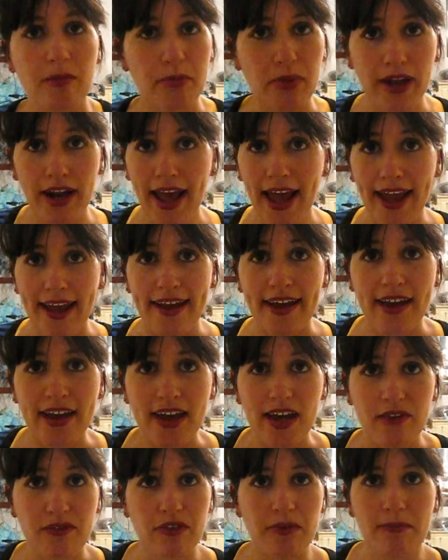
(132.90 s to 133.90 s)
But hey,
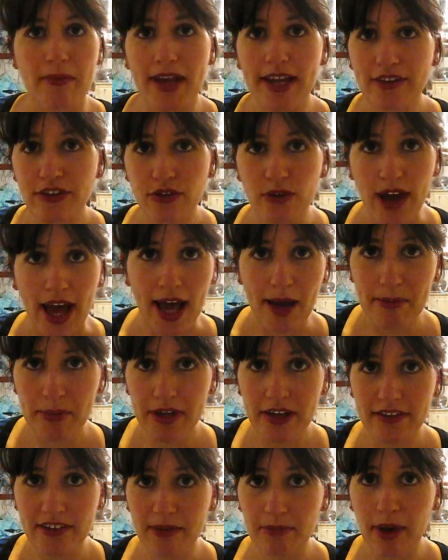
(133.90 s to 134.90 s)
if it makes you
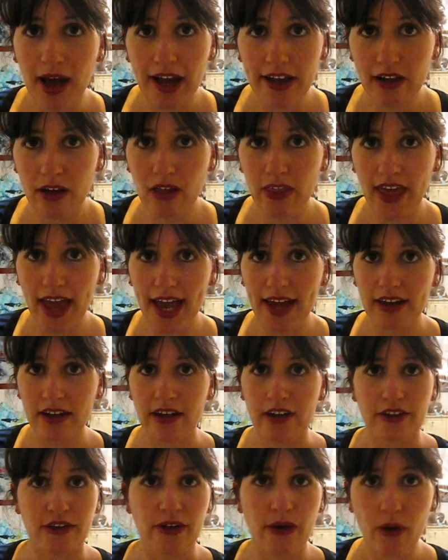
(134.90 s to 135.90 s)
happy to buy all that,
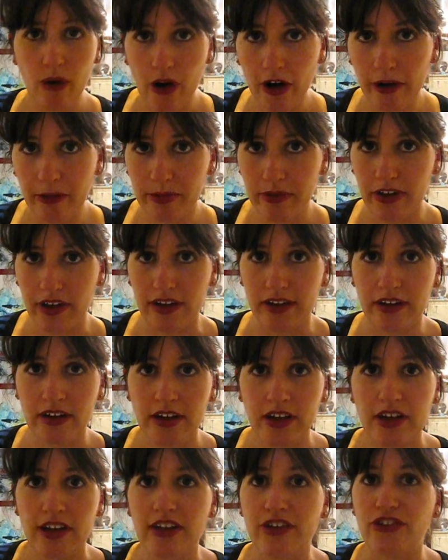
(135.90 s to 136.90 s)
no harm done.
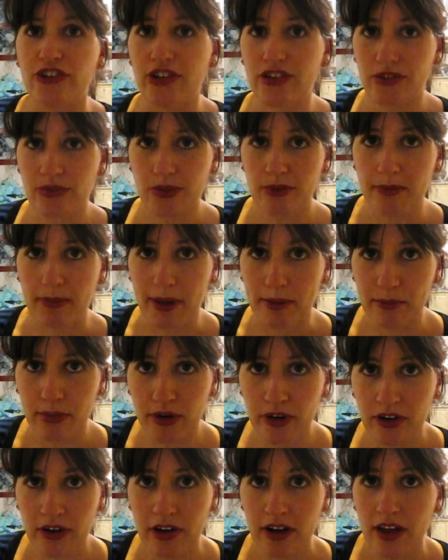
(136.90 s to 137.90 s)
Just
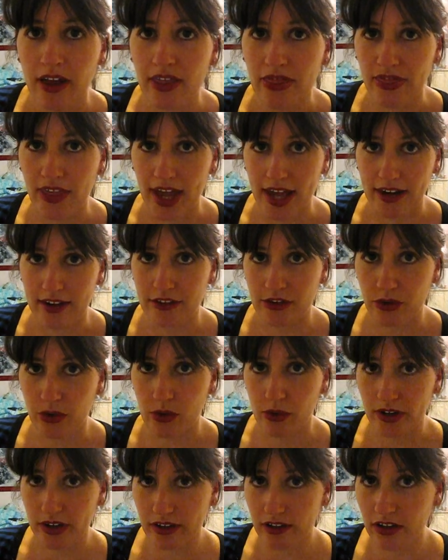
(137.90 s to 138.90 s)
remember that it's
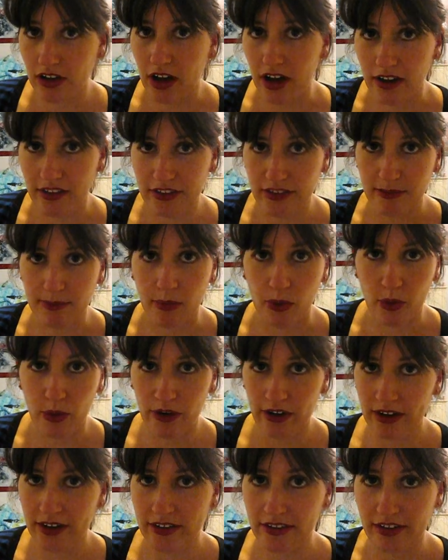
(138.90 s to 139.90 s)
going to cost
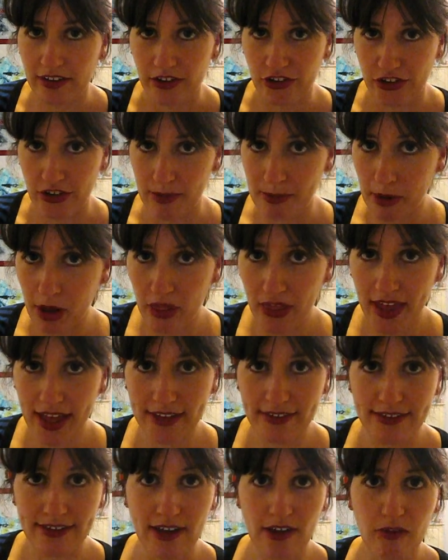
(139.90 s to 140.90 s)
more to ship all
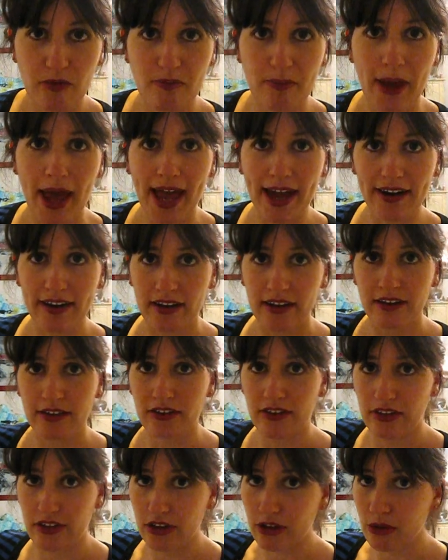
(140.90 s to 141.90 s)
that stuff back
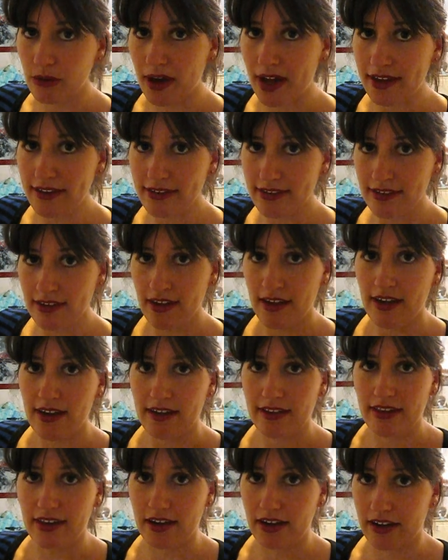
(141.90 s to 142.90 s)
to the US
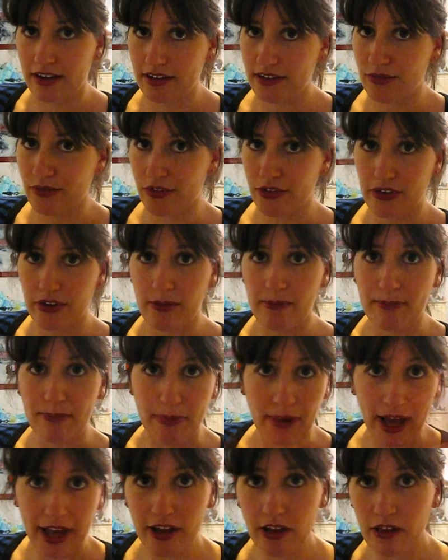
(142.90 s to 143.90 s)
than it is for you to
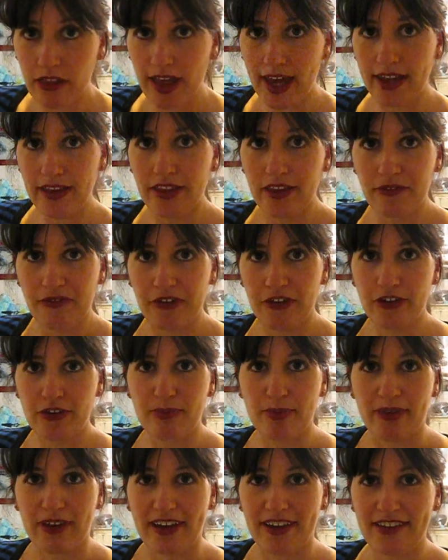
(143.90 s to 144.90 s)
buy all that in the
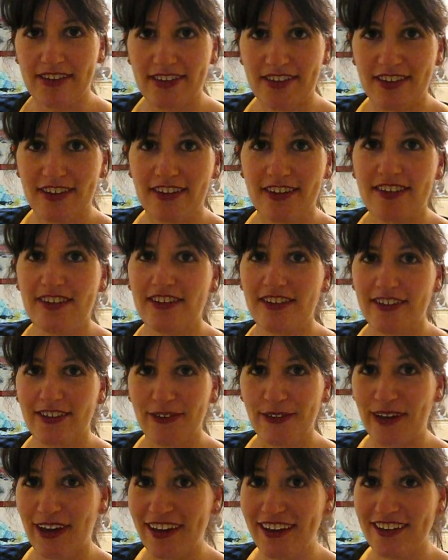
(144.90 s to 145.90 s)
first place.
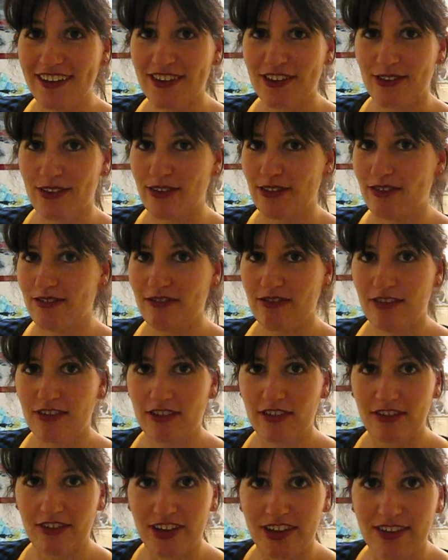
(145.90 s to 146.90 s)
Okay? So,
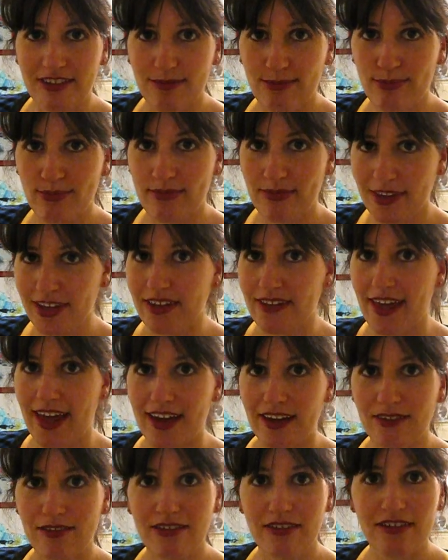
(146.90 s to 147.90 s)
just think of
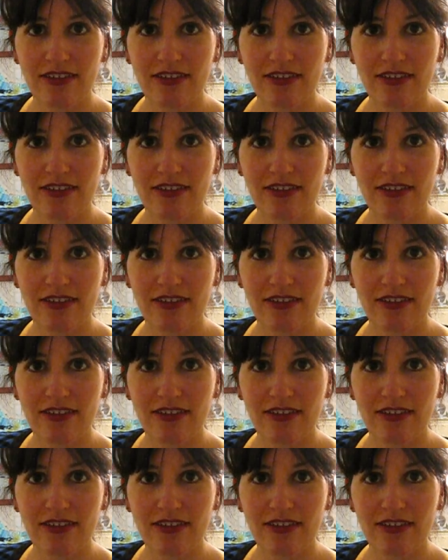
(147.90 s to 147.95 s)
that.